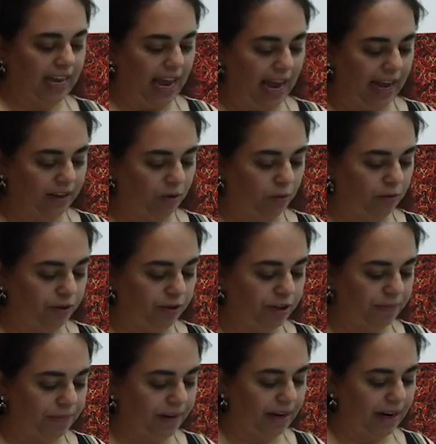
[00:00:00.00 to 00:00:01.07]
at
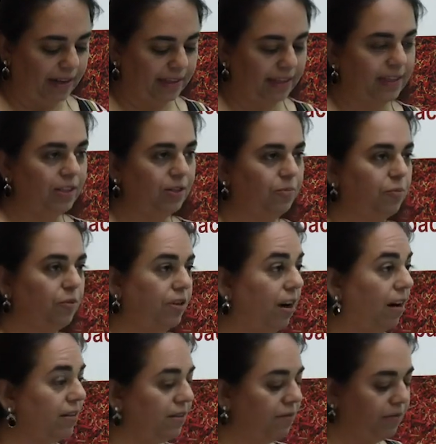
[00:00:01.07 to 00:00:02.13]
ownership and access to
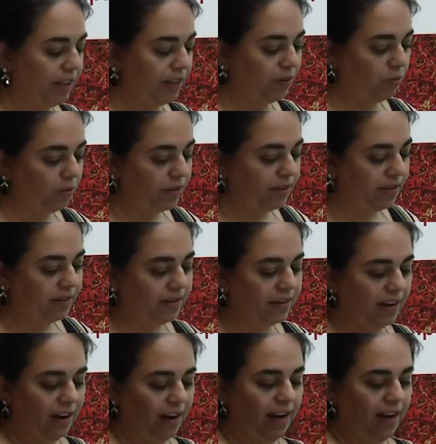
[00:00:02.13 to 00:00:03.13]
productive resources